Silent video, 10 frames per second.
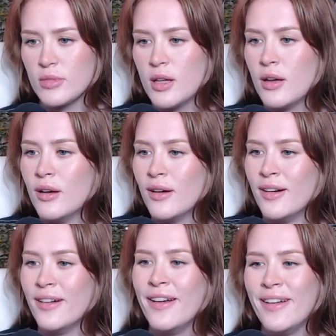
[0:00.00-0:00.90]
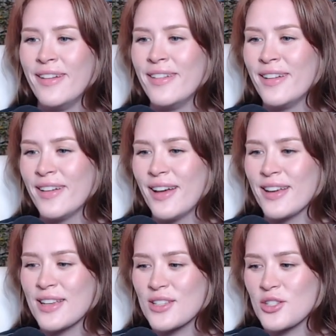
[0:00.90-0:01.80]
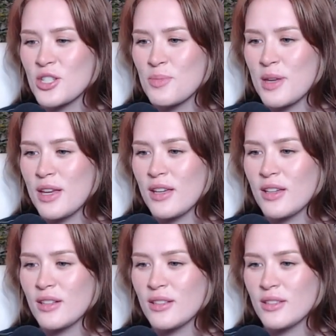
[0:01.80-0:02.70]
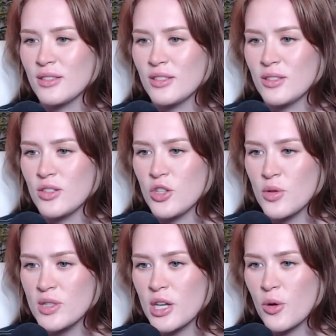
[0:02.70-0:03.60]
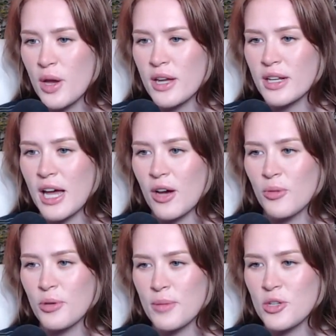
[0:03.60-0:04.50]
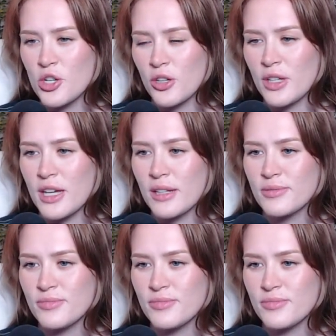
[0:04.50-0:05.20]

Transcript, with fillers: I guess I'll just be using Quake now, prematurely.